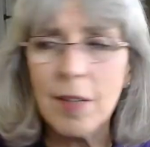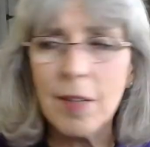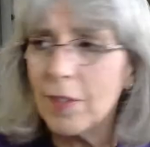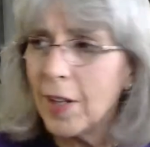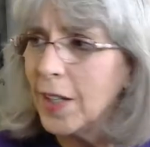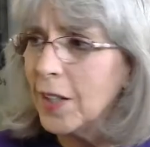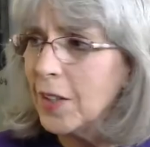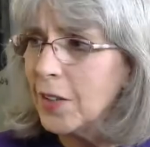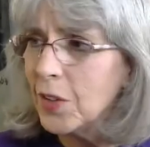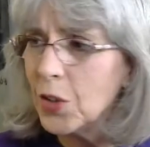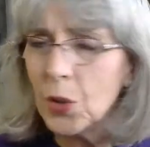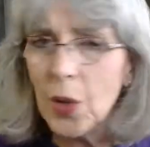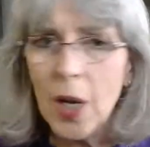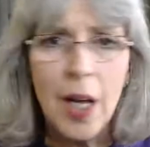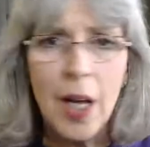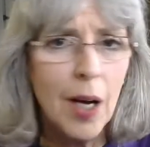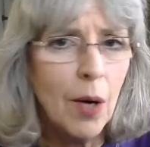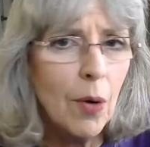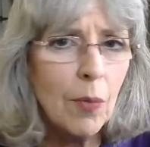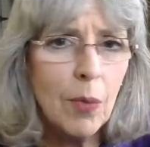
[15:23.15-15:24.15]
I enjoy
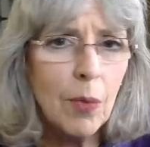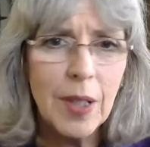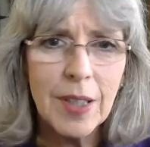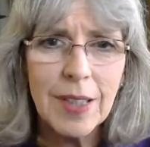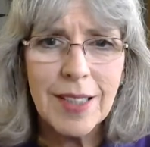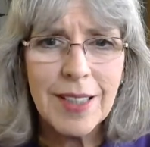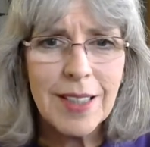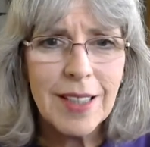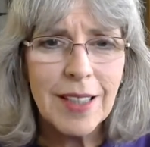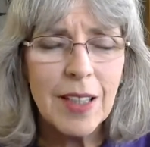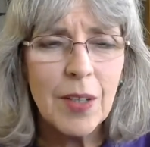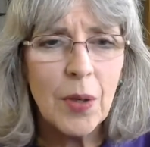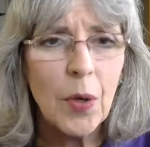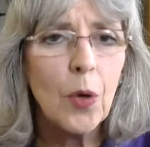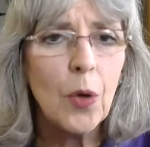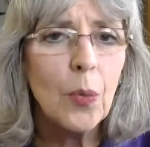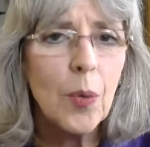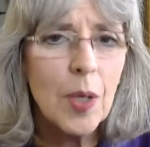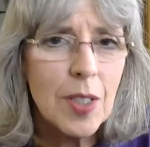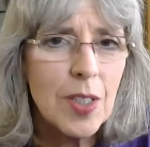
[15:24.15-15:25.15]

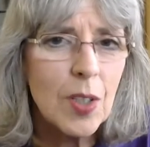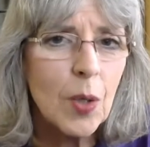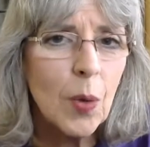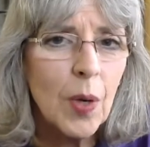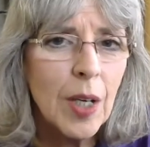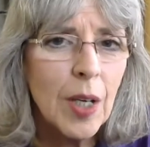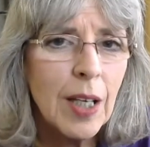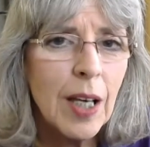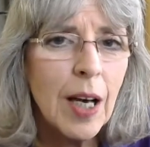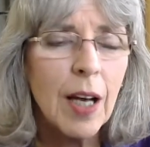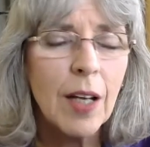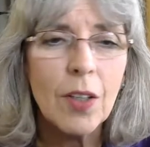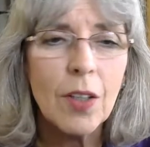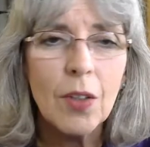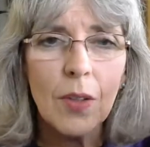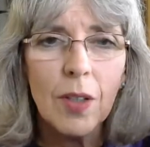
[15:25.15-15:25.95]
what's going on.